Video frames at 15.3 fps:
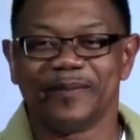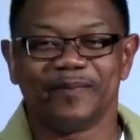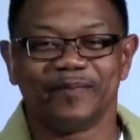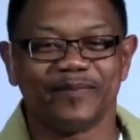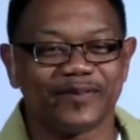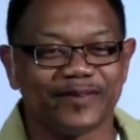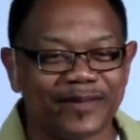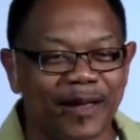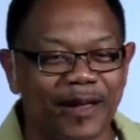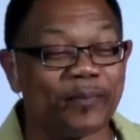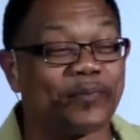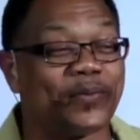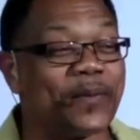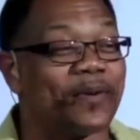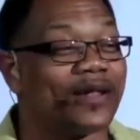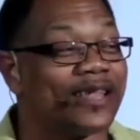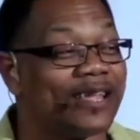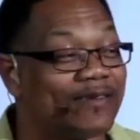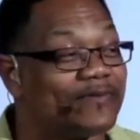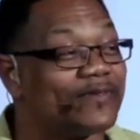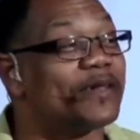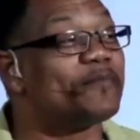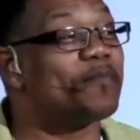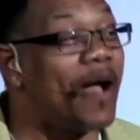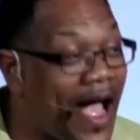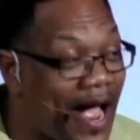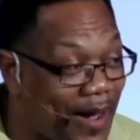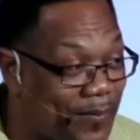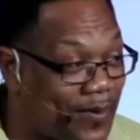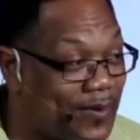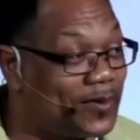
Some people left their Bible, you